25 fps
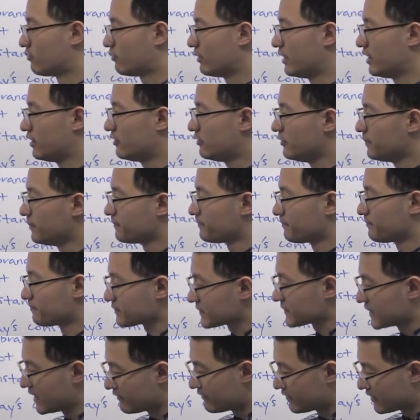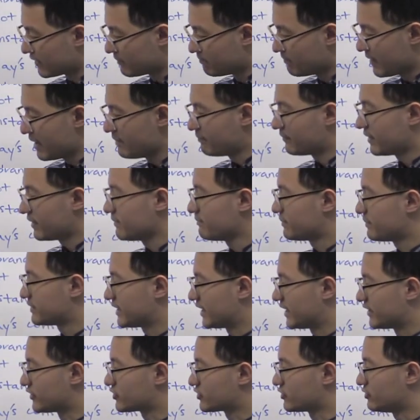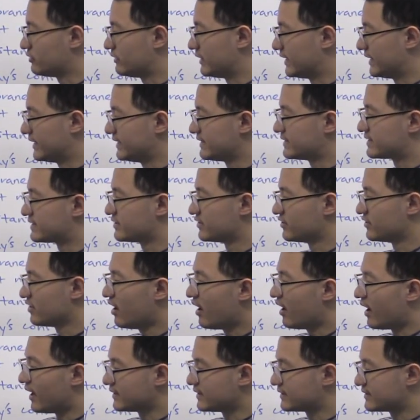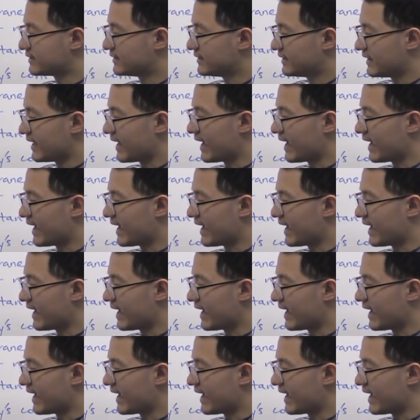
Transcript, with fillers: Well, if the membrane potential is not